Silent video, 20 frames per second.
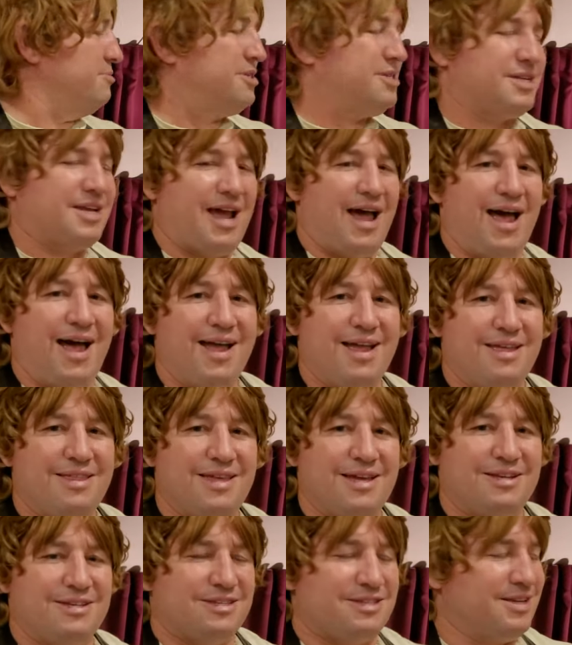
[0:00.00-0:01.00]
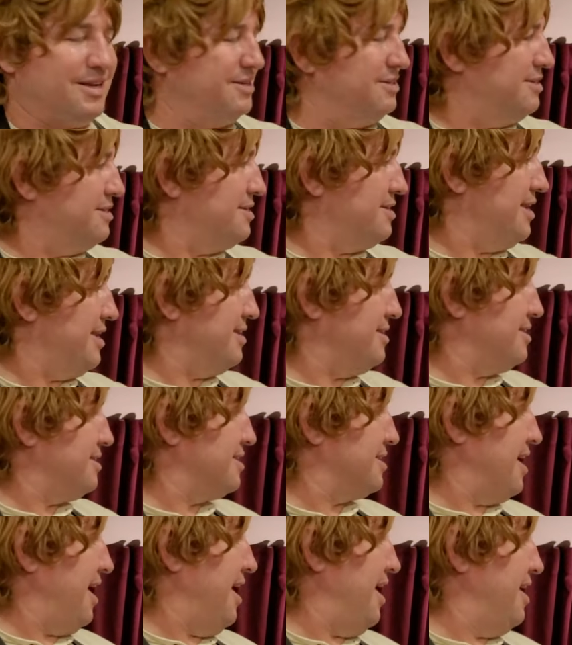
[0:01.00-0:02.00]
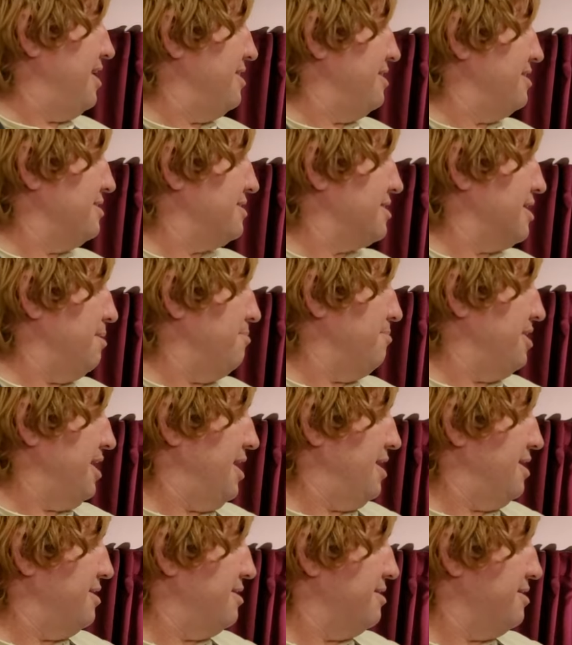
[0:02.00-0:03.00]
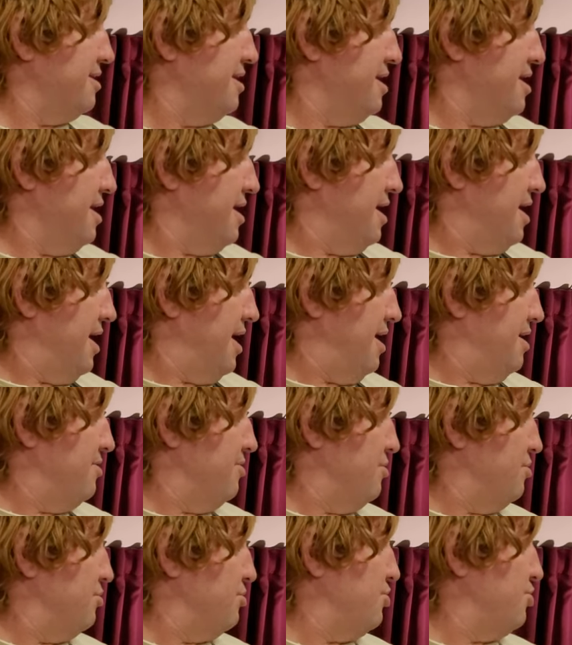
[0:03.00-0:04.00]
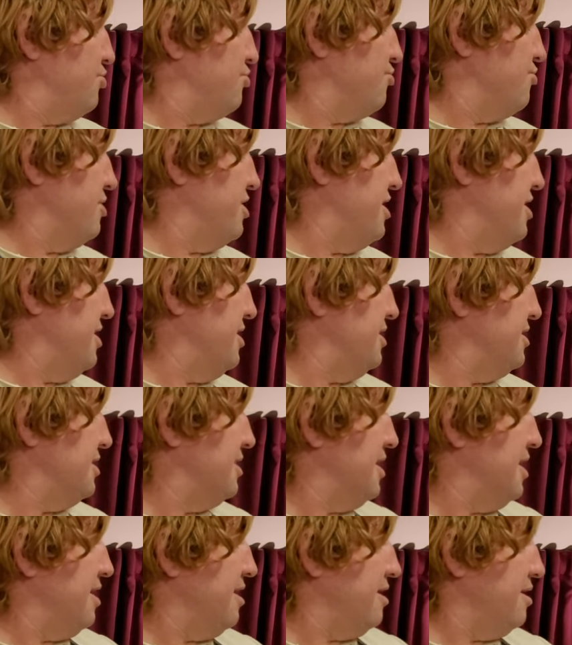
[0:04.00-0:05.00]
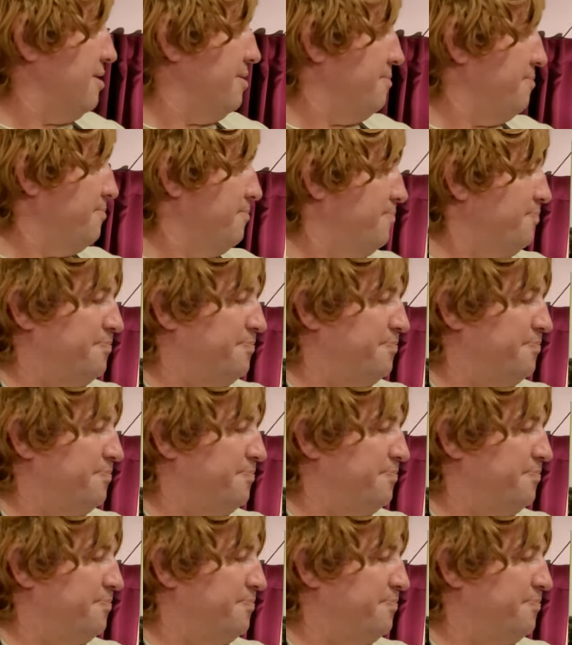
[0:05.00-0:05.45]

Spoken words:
sky, that sunset sky that's coming on. And those trees there.